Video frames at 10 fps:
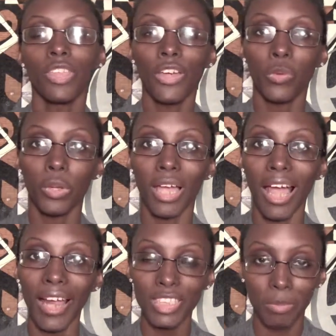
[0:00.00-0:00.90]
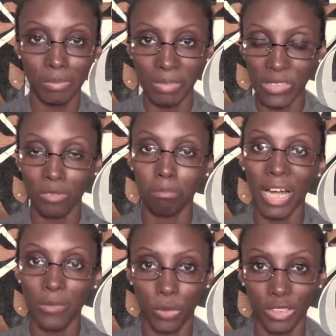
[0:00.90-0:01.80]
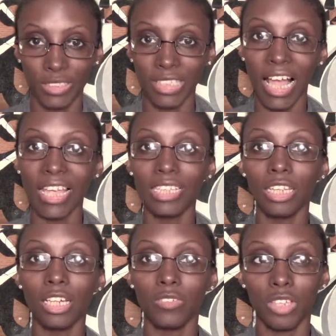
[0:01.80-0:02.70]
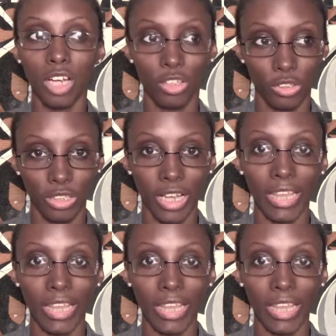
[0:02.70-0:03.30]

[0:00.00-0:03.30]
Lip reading: Now, the way I express myself in my work is I love color.